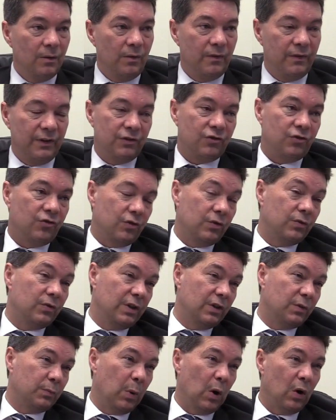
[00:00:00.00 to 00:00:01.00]
we've introduced
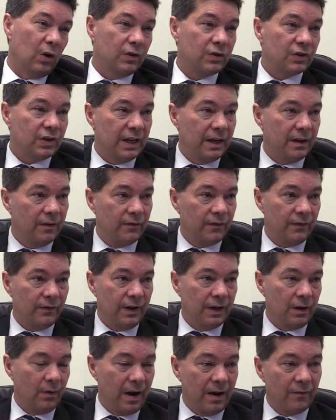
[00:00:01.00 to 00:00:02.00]
this policy of
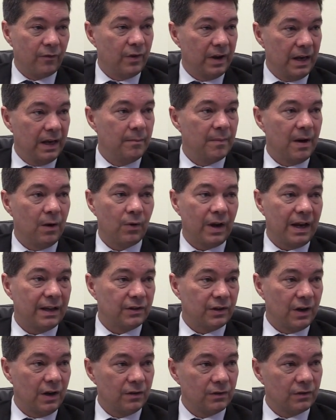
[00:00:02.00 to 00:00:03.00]
every email
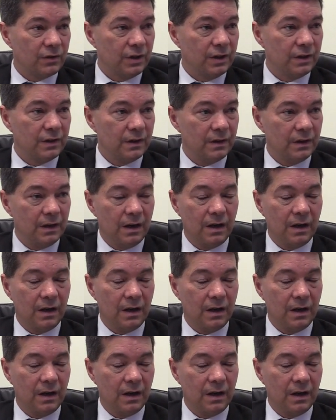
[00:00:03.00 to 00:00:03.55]
gets answered.